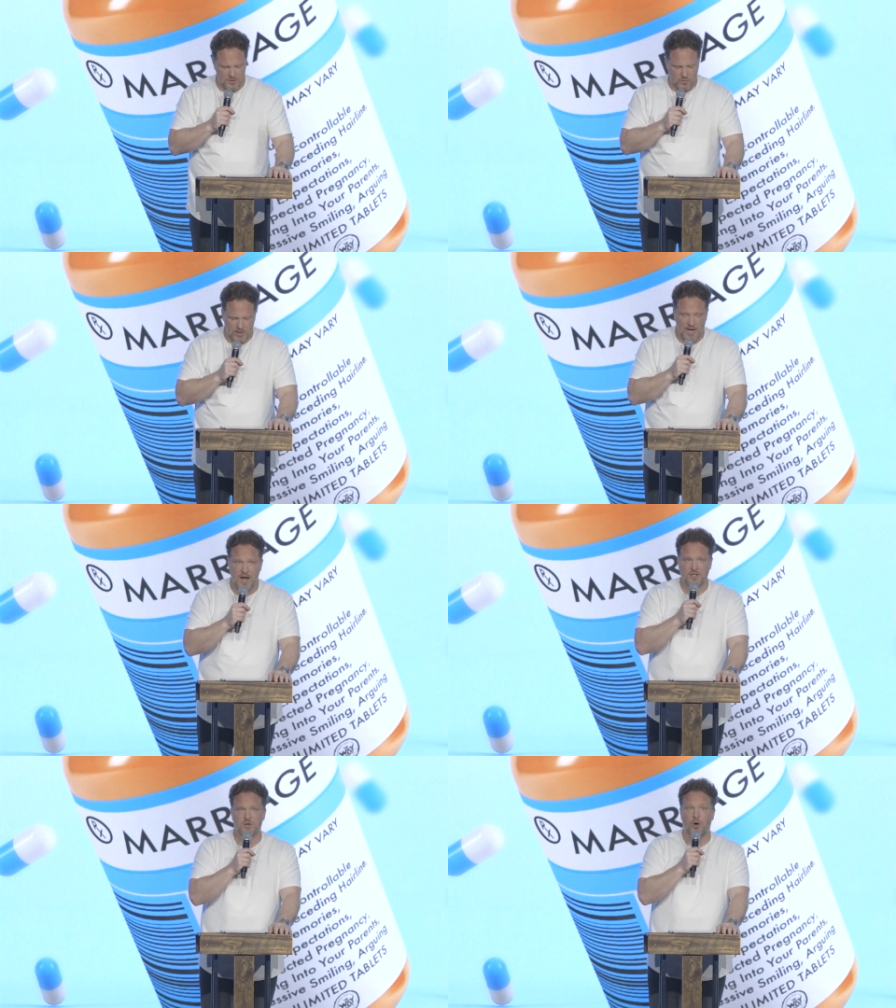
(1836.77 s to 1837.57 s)
to what God
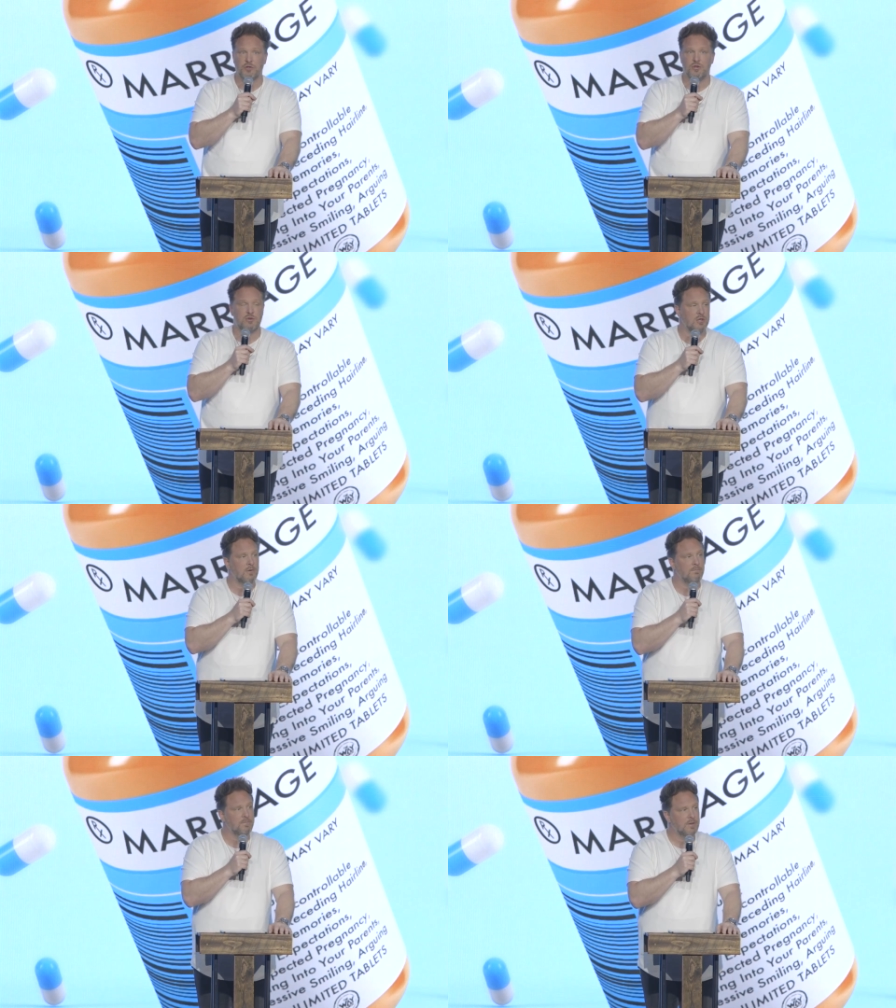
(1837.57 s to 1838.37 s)
has called you to.
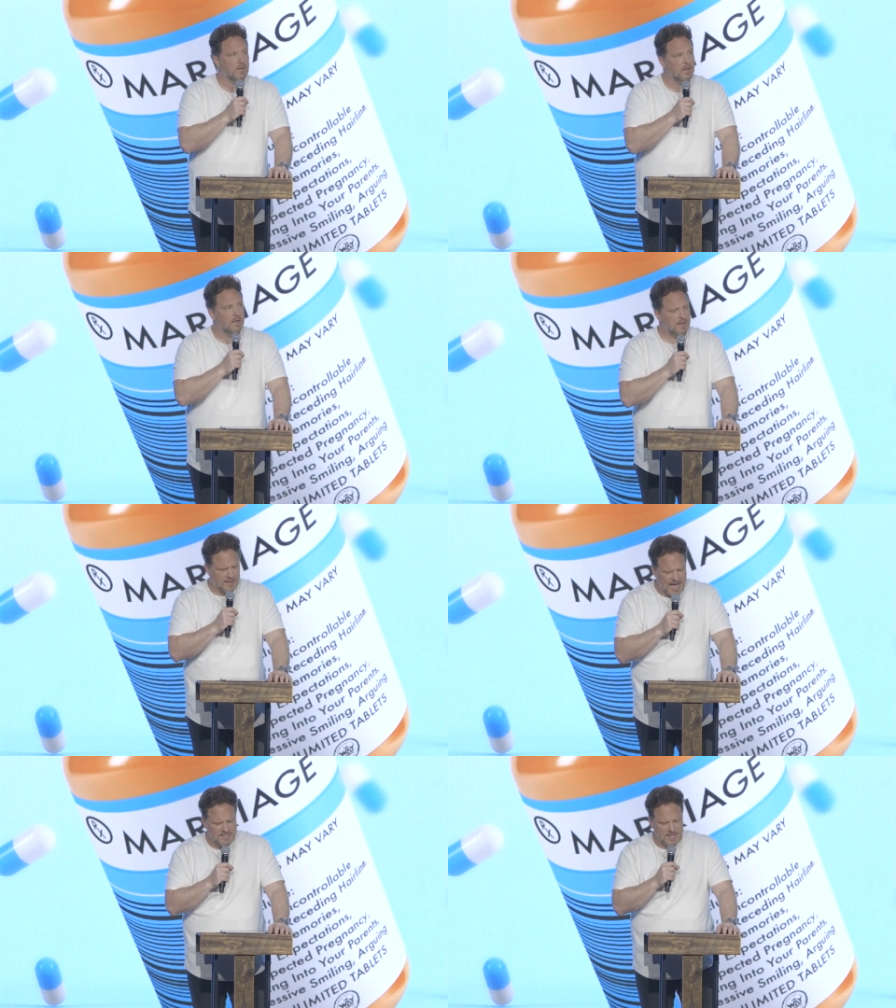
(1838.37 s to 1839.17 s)
And the
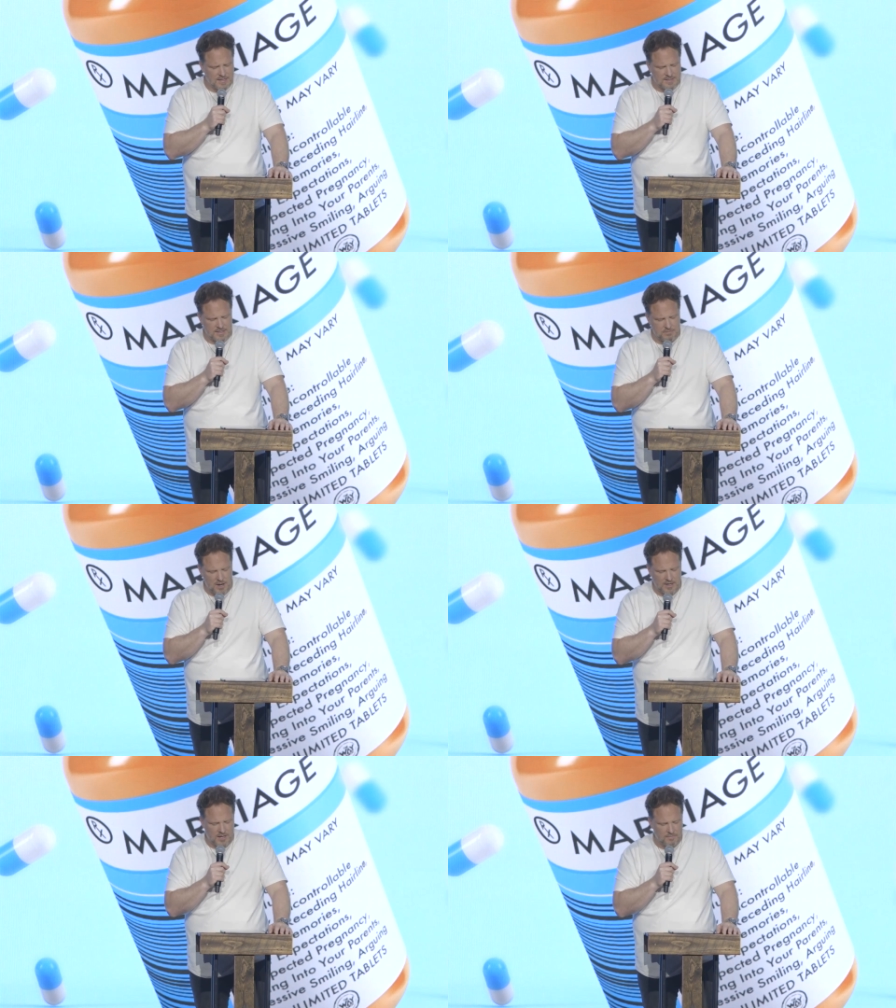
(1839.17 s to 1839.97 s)
last thing is this money.